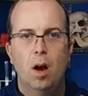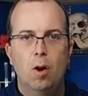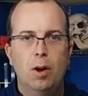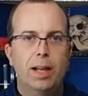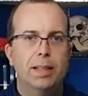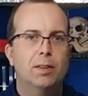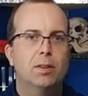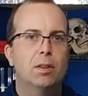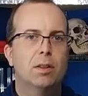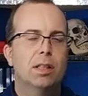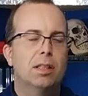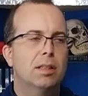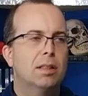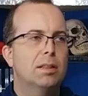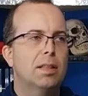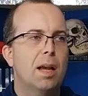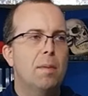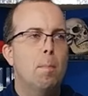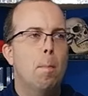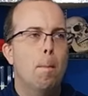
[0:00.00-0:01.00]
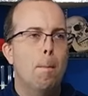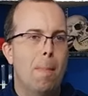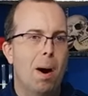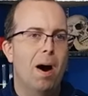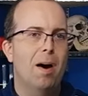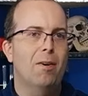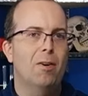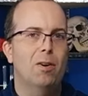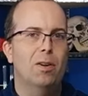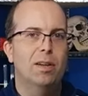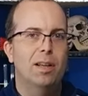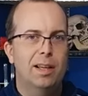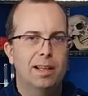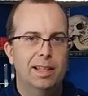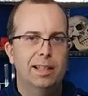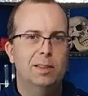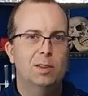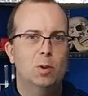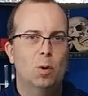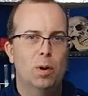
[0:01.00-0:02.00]
Okay, so this is a modern
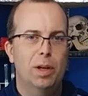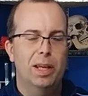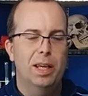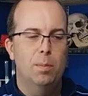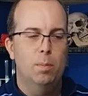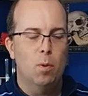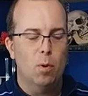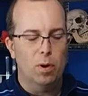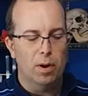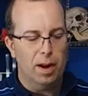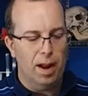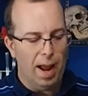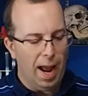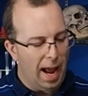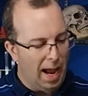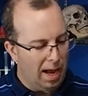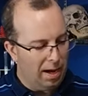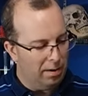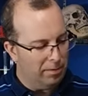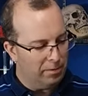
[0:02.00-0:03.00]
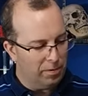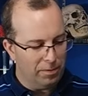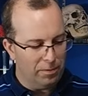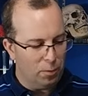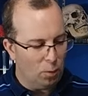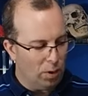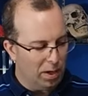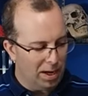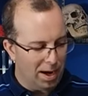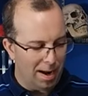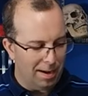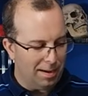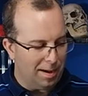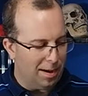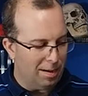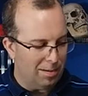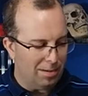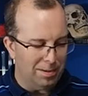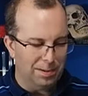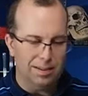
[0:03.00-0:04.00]
Kids Toy keyboard, and for
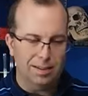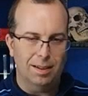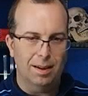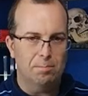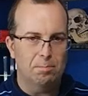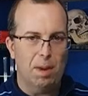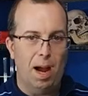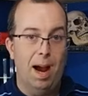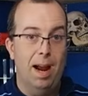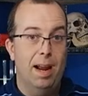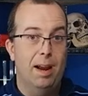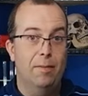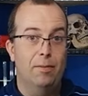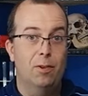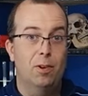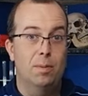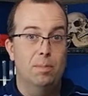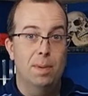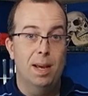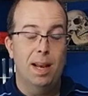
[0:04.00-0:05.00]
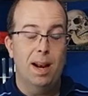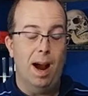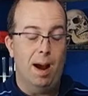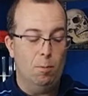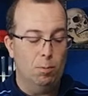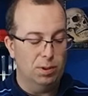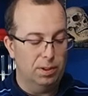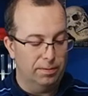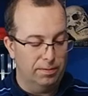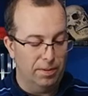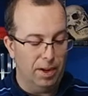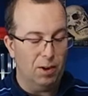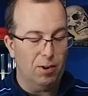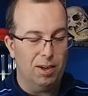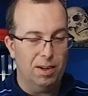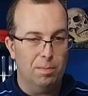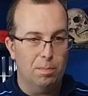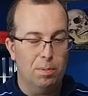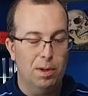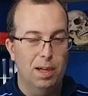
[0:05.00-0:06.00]
$49, I have to admit, I was
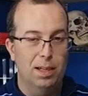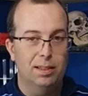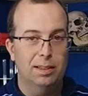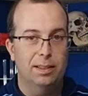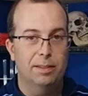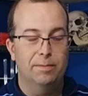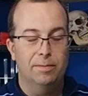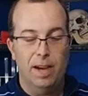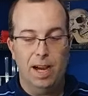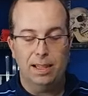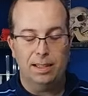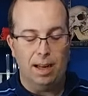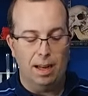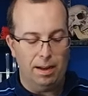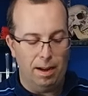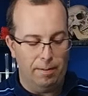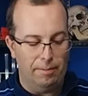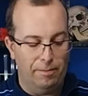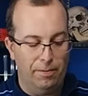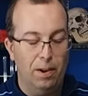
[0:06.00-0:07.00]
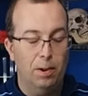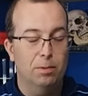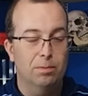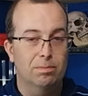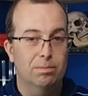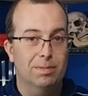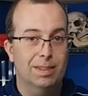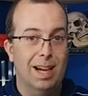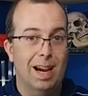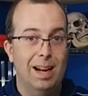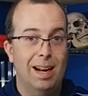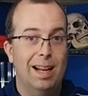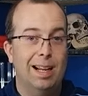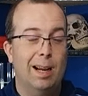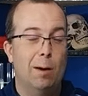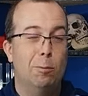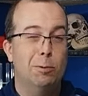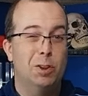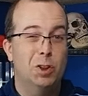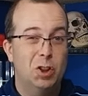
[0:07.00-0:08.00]
very impressed. In fact, I, I felt kind of
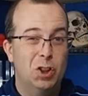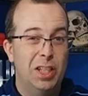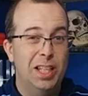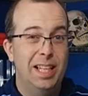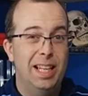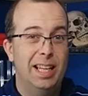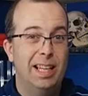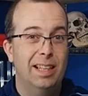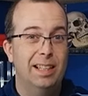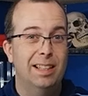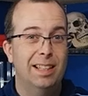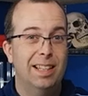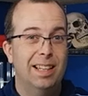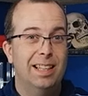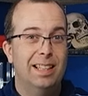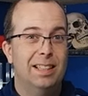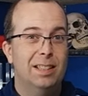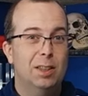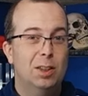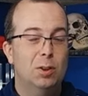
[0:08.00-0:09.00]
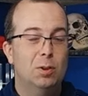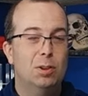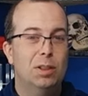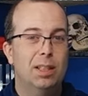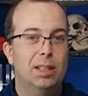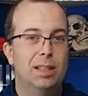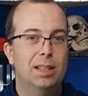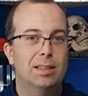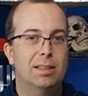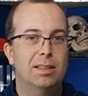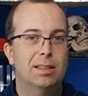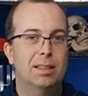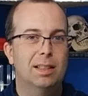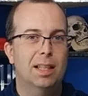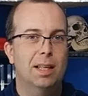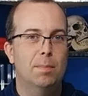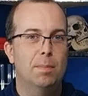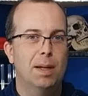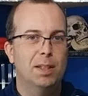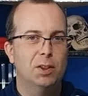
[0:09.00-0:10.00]
like I was cheating using this
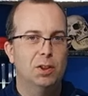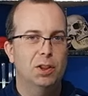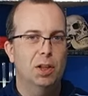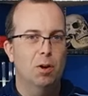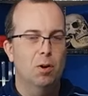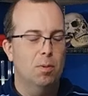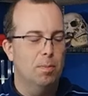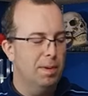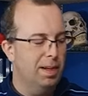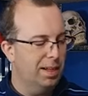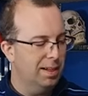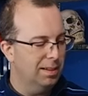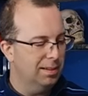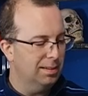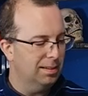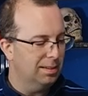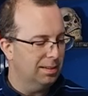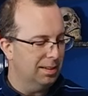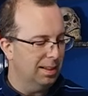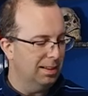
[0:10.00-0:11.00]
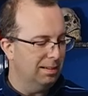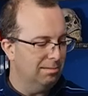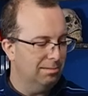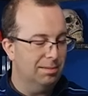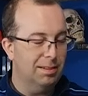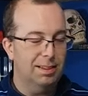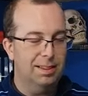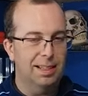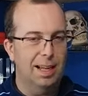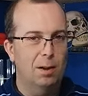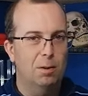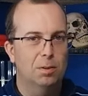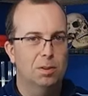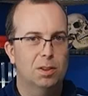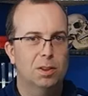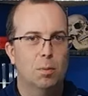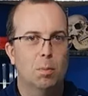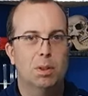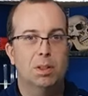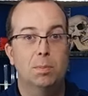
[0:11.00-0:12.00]
in my show because it sounds
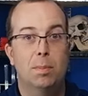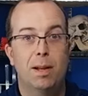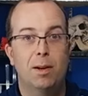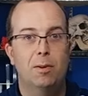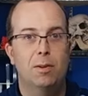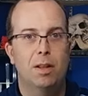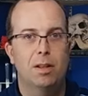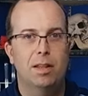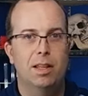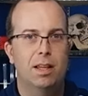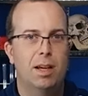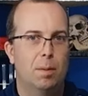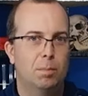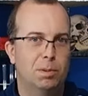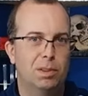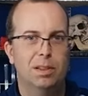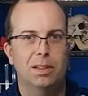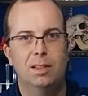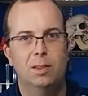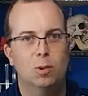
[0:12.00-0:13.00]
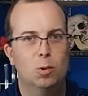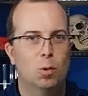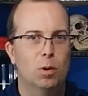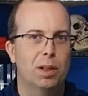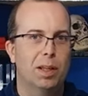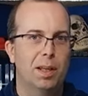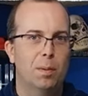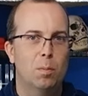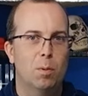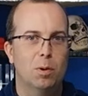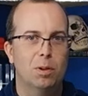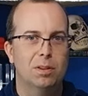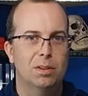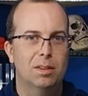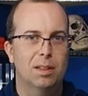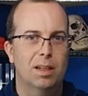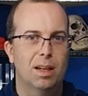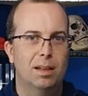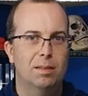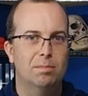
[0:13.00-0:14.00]
so much better than the obsolete toy keyboards
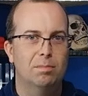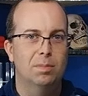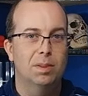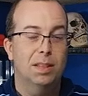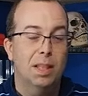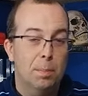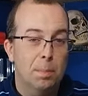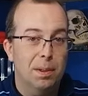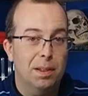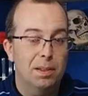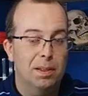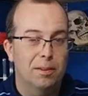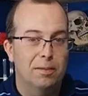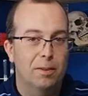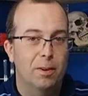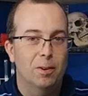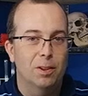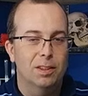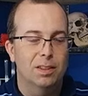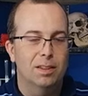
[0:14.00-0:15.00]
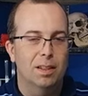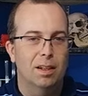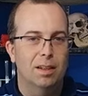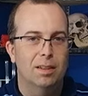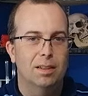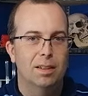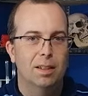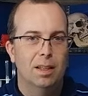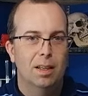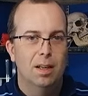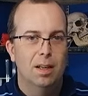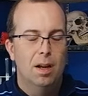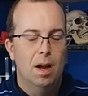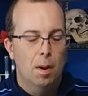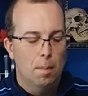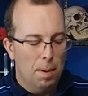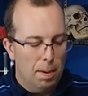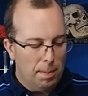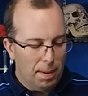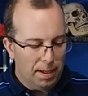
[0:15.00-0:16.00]
that I'm typically focused on.
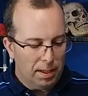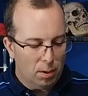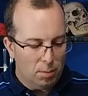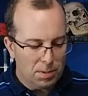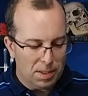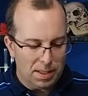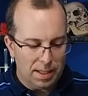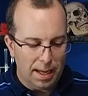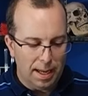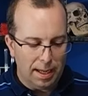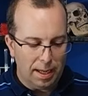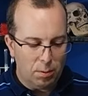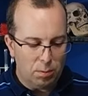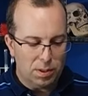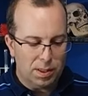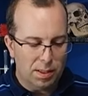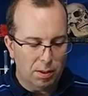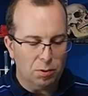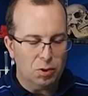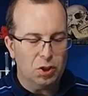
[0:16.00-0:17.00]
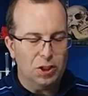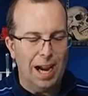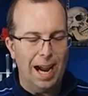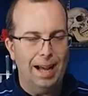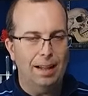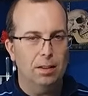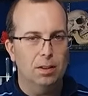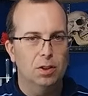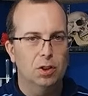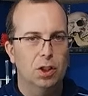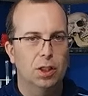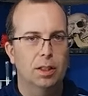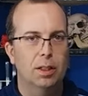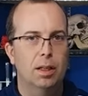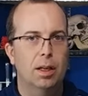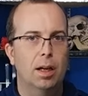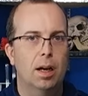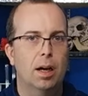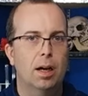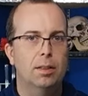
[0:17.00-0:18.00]
But make no mistake, it was still
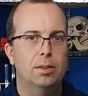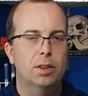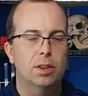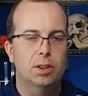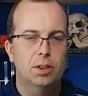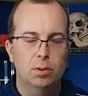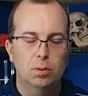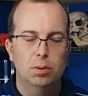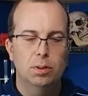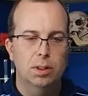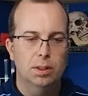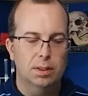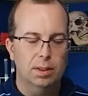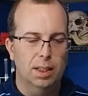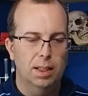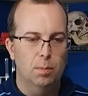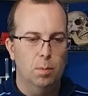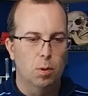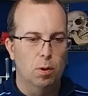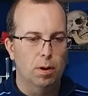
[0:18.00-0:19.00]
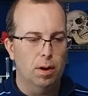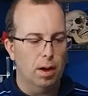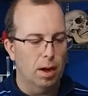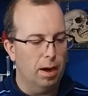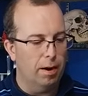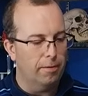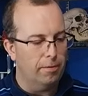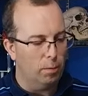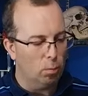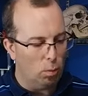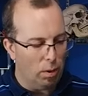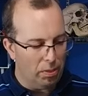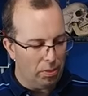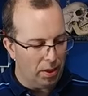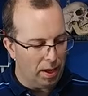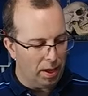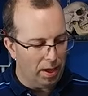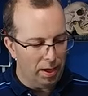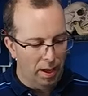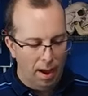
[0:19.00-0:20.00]
challenging uh, to use this keyboard. Uh, for one
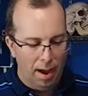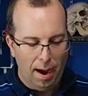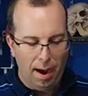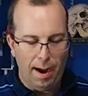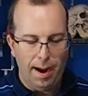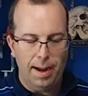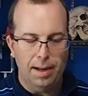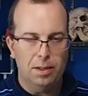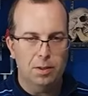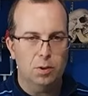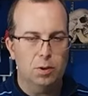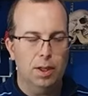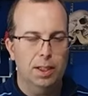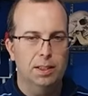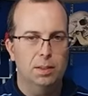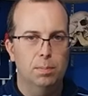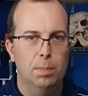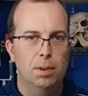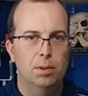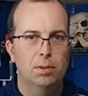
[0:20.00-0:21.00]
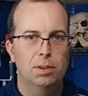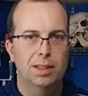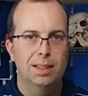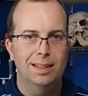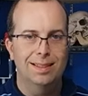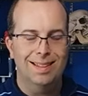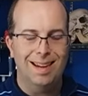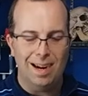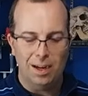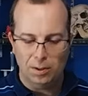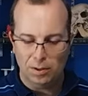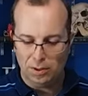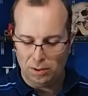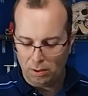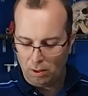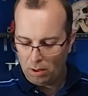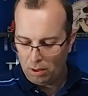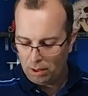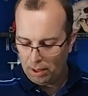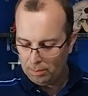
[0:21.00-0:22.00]
thing, I had to transpose the entire
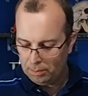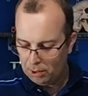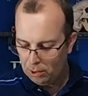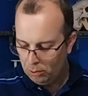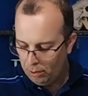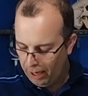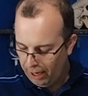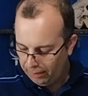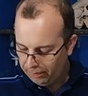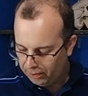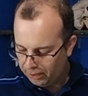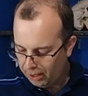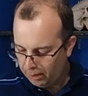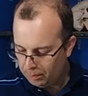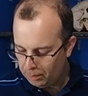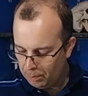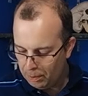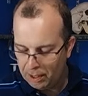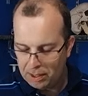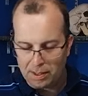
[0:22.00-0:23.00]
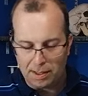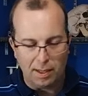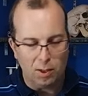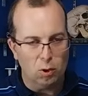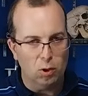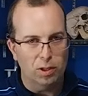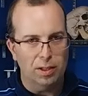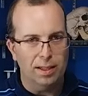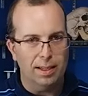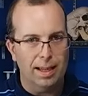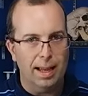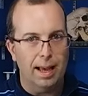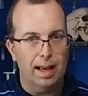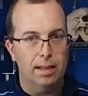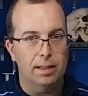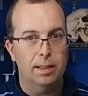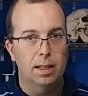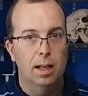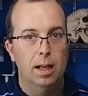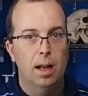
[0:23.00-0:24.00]
song at two half steps because I couldn't
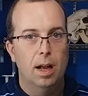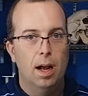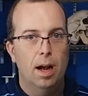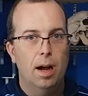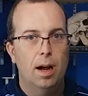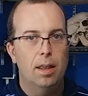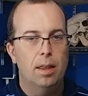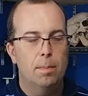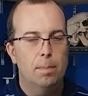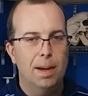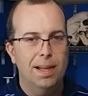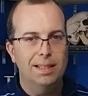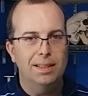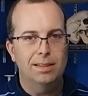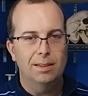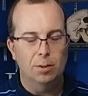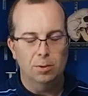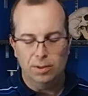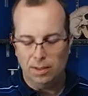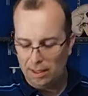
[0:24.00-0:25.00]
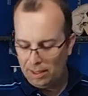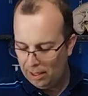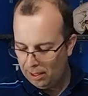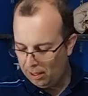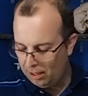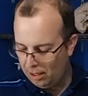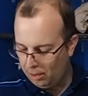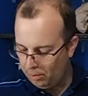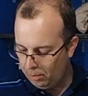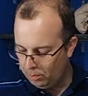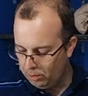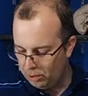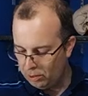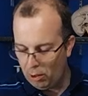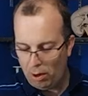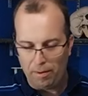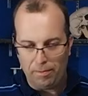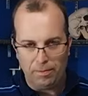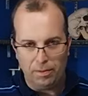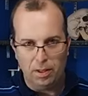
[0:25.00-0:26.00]
get uh, the bass notes I needed. It was
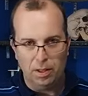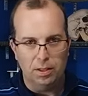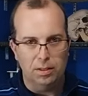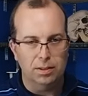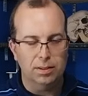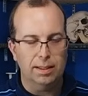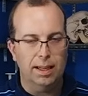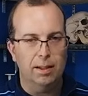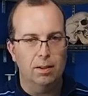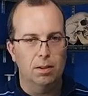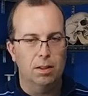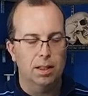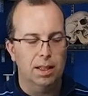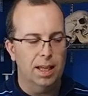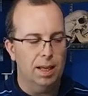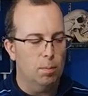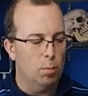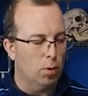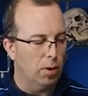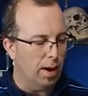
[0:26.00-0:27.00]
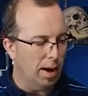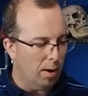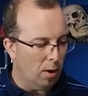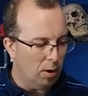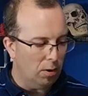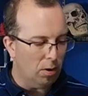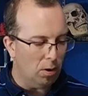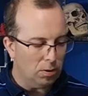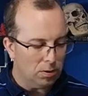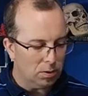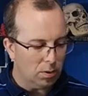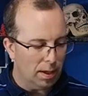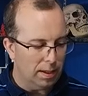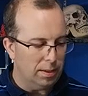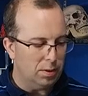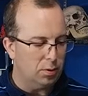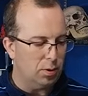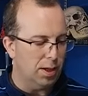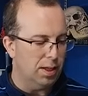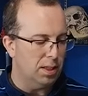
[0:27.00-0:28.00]
off the scale of the keyboard. I also had
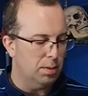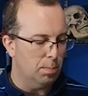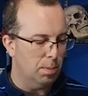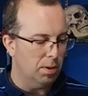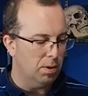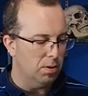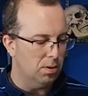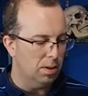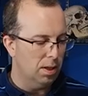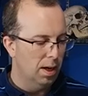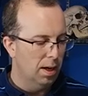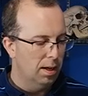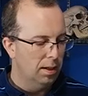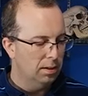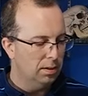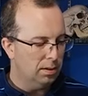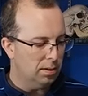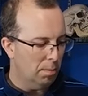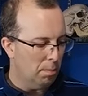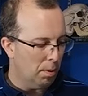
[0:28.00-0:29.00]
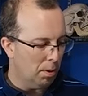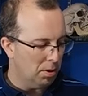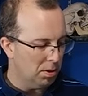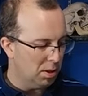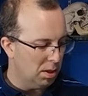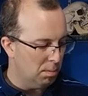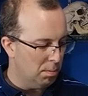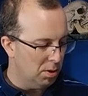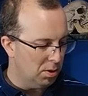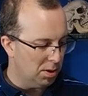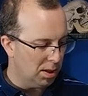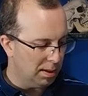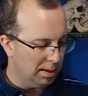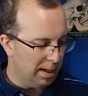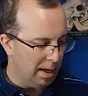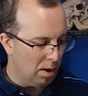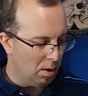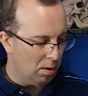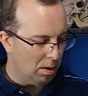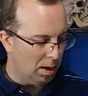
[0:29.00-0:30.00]
to transpose some parts of the music
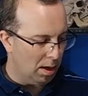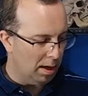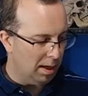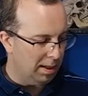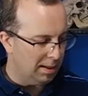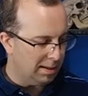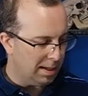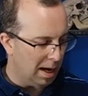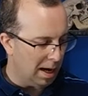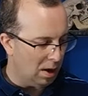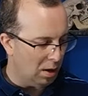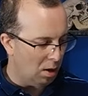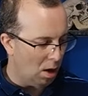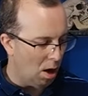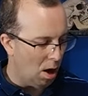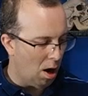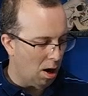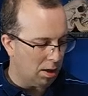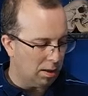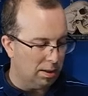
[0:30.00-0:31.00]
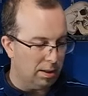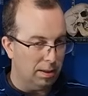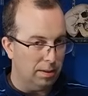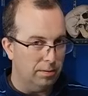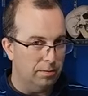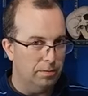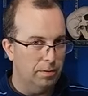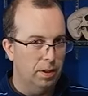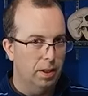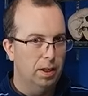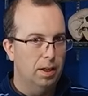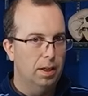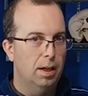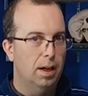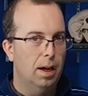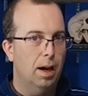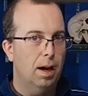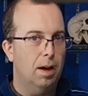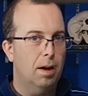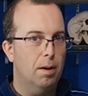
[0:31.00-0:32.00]
down an entire octave
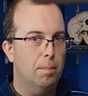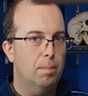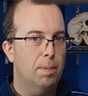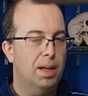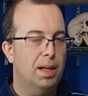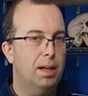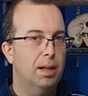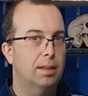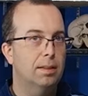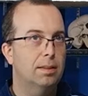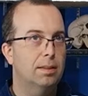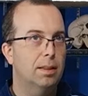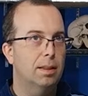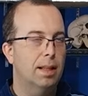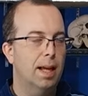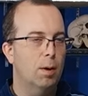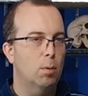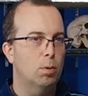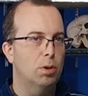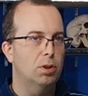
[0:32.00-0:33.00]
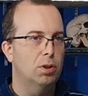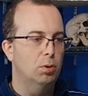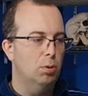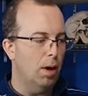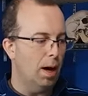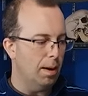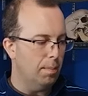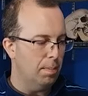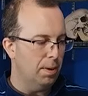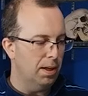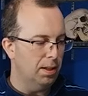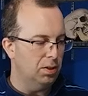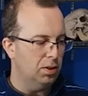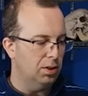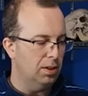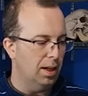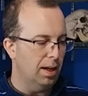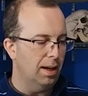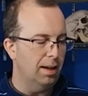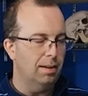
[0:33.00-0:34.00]
uh, because they were too high
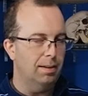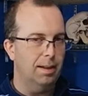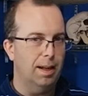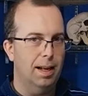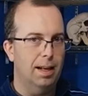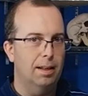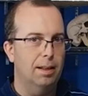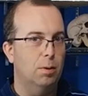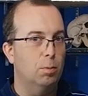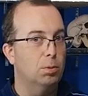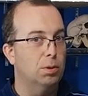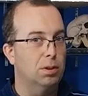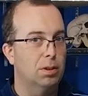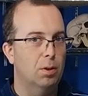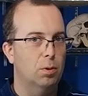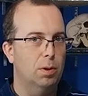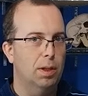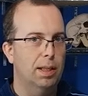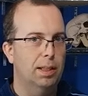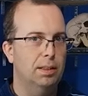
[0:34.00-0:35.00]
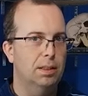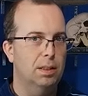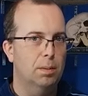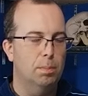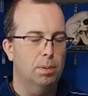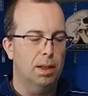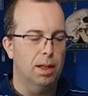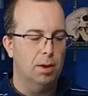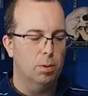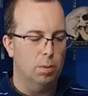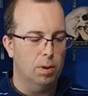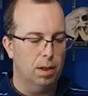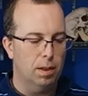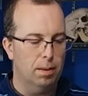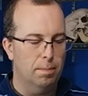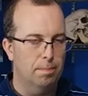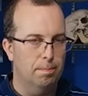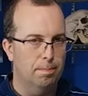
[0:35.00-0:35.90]
pitched and, and there was no keys to play it with.